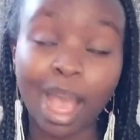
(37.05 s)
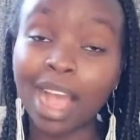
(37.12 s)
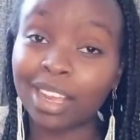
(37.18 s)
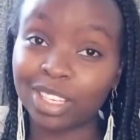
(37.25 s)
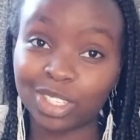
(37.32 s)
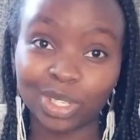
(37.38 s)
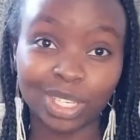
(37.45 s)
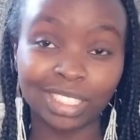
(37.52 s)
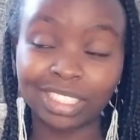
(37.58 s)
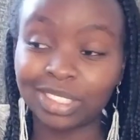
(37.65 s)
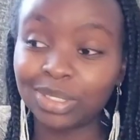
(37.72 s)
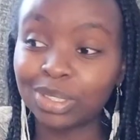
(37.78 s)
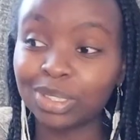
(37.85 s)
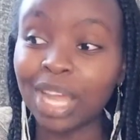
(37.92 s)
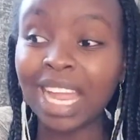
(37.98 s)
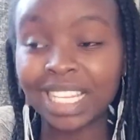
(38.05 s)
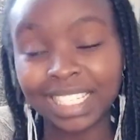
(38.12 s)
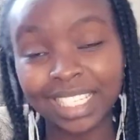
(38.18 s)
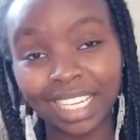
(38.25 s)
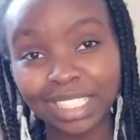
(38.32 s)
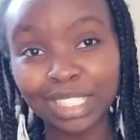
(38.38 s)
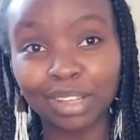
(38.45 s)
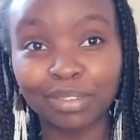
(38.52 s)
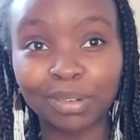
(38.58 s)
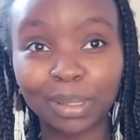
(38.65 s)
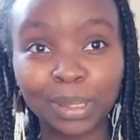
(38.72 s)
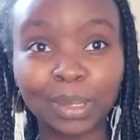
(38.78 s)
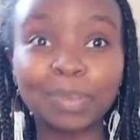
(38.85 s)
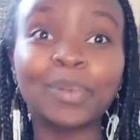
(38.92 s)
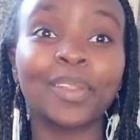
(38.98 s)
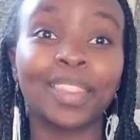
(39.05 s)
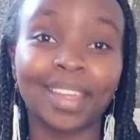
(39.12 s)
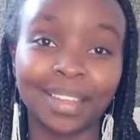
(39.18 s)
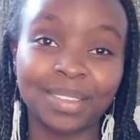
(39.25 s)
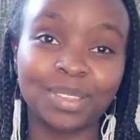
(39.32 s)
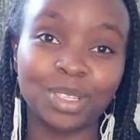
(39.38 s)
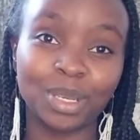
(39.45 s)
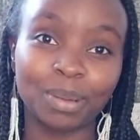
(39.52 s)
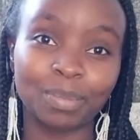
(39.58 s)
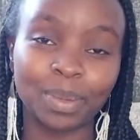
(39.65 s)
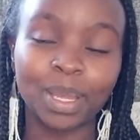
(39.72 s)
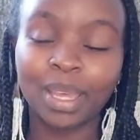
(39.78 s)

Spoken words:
Actually, not just affordable, they are cheap.